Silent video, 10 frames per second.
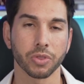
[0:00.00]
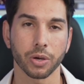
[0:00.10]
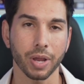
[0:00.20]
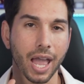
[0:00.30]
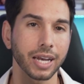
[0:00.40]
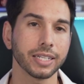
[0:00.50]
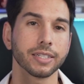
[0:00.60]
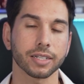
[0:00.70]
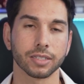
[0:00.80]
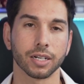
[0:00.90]
without any
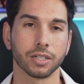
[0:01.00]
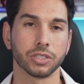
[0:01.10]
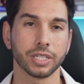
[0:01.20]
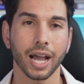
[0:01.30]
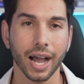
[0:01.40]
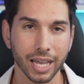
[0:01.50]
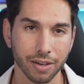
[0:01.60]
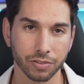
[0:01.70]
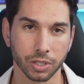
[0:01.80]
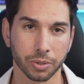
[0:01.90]
technology, I
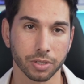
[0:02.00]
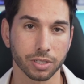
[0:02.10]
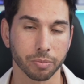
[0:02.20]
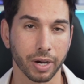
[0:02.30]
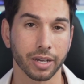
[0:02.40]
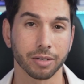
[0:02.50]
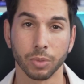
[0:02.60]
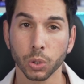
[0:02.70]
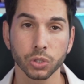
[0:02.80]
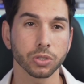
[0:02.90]
have noticed my
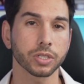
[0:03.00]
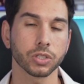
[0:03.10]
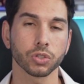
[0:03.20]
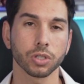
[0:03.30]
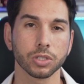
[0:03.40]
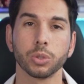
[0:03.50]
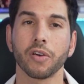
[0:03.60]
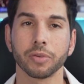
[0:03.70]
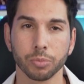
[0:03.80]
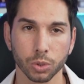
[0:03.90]
emotional control to
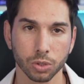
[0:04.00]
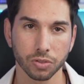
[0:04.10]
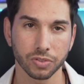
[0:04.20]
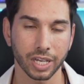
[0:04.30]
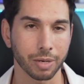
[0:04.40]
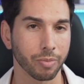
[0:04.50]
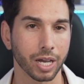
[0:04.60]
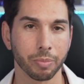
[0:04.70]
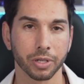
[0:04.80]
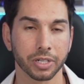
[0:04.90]
have improved and
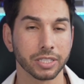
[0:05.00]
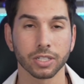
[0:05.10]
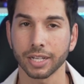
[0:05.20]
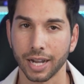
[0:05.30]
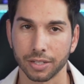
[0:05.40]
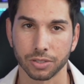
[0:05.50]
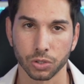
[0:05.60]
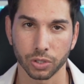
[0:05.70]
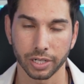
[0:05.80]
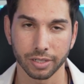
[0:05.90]
my ability to
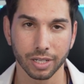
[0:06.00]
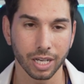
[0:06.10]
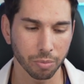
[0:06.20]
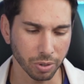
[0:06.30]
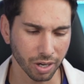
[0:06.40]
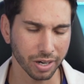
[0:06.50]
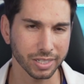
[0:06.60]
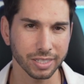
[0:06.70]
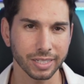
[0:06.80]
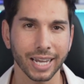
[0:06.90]
concentrate. But
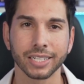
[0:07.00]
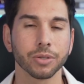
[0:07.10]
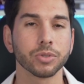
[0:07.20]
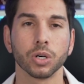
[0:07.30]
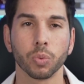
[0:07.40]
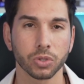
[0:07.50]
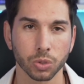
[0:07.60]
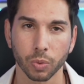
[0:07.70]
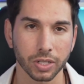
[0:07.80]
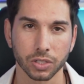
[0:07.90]
honestly, I don't know
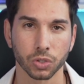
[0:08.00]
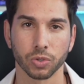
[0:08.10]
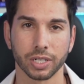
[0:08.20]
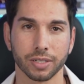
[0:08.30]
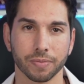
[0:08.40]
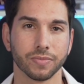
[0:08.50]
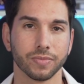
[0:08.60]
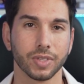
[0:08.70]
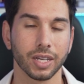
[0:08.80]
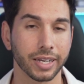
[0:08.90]
to what degree.
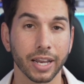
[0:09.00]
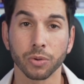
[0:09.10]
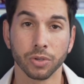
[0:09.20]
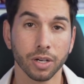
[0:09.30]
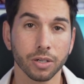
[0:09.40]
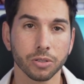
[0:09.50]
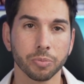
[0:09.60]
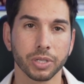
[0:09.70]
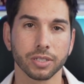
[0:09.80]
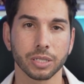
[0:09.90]
And I don't know
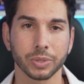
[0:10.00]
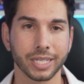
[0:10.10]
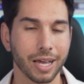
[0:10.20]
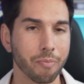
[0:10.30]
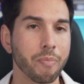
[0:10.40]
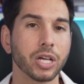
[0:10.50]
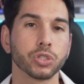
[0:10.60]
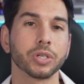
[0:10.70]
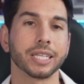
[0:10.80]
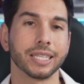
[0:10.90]
because I was not
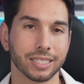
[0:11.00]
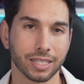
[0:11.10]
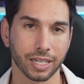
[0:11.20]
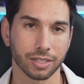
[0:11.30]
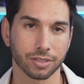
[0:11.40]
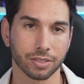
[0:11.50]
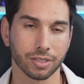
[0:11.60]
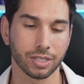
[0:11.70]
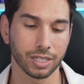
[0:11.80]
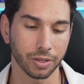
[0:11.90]
measuring these things.
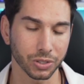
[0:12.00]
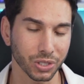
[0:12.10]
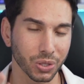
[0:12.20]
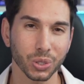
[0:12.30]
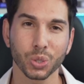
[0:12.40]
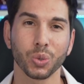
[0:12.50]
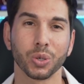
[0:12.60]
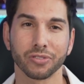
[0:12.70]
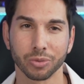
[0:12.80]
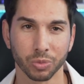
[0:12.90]
And there's an old
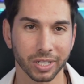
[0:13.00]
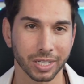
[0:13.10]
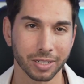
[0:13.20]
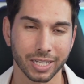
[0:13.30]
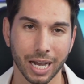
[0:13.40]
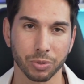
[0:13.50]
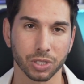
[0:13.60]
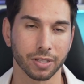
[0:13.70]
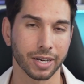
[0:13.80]
quote from William Thomson